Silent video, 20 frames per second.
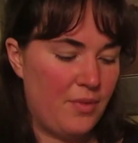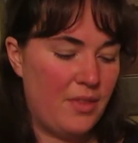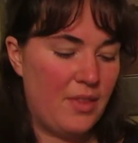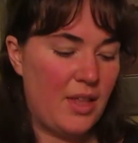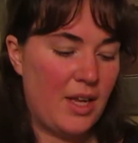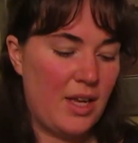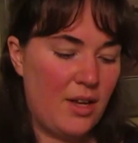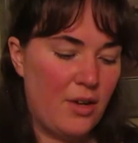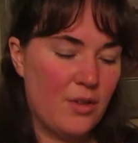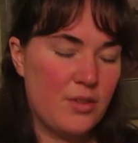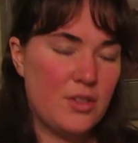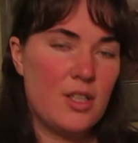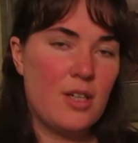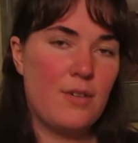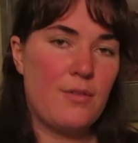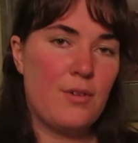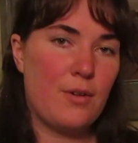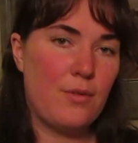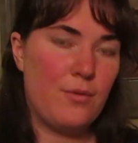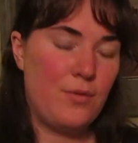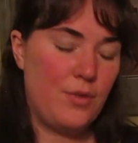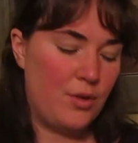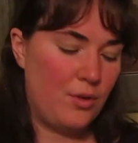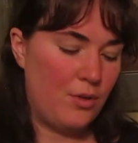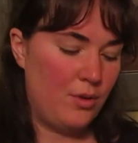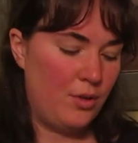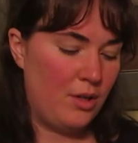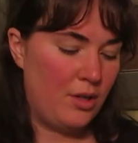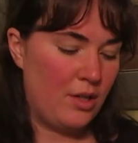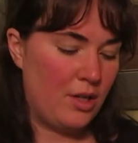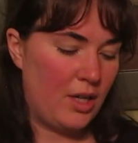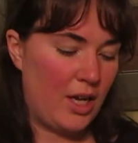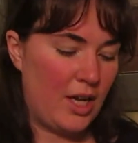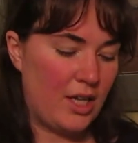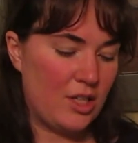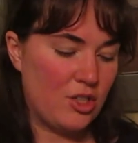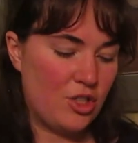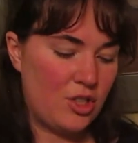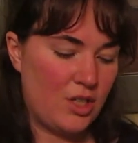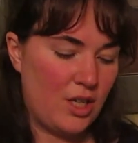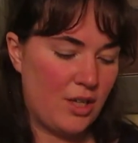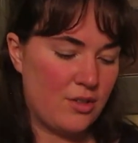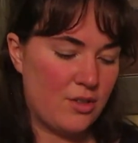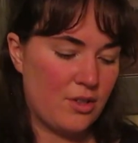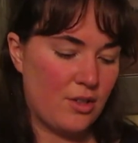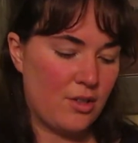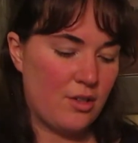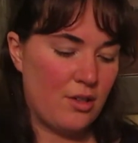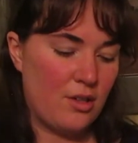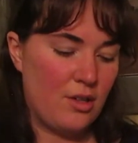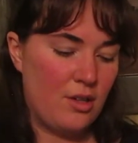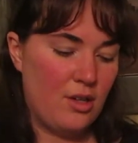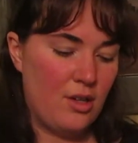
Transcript: They used it for food and shelter,